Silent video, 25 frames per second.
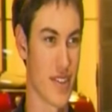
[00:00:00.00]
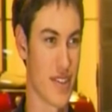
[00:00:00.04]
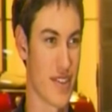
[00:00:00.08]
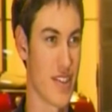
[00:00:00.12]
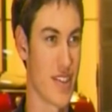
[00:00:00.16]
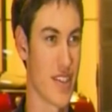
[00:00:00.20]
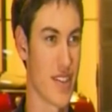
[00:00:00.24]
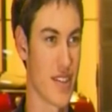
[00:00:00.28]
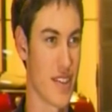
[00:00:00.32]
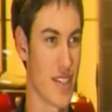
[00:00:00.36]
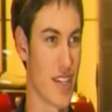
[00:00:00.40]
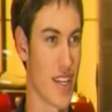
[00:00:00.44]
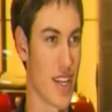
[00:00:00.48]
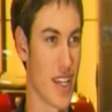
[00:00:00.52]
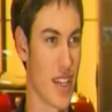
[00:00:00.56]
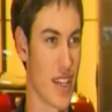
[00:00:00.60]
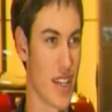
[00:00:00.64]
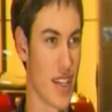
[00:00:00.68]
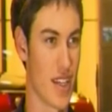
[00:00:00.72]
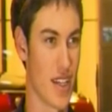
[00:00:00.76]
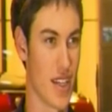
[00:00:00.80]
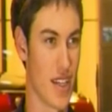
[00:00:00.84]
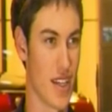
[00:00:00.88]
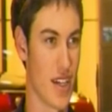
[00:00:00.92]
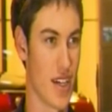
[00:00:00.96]
in this seat today
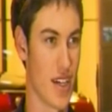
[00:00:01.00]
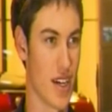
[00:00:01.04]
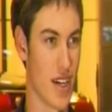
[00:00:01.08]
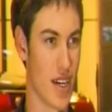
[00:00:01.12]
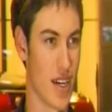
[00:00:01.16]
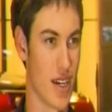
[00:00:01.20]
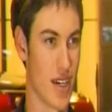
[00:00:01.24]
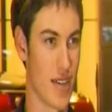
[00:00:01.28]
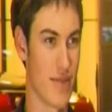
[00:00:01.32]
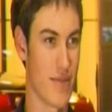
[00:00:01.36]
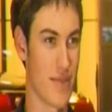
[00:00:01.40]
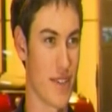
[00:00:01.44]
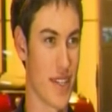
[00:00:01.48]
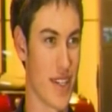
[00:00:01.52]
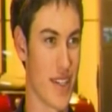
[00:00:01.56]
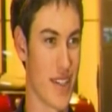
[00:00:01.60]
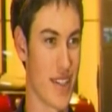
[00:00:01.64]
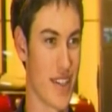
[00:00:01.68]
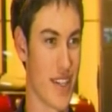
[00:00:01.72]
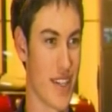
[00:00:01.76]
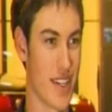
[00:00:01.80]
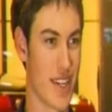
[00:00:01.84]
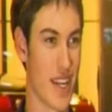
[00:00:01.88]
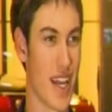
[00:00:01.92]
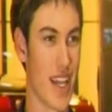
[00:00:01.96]

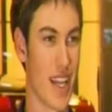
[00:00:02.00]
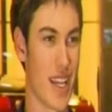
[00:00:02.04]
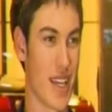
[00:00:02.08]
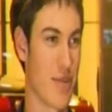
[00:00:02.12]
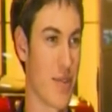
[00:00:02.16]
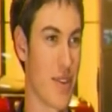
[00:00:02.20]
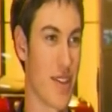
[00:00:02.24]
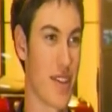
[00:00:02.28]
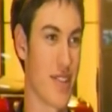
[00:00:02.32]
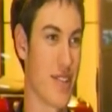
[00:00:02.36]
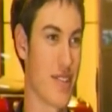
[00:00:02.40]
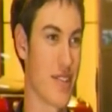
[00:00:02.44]
that I am in.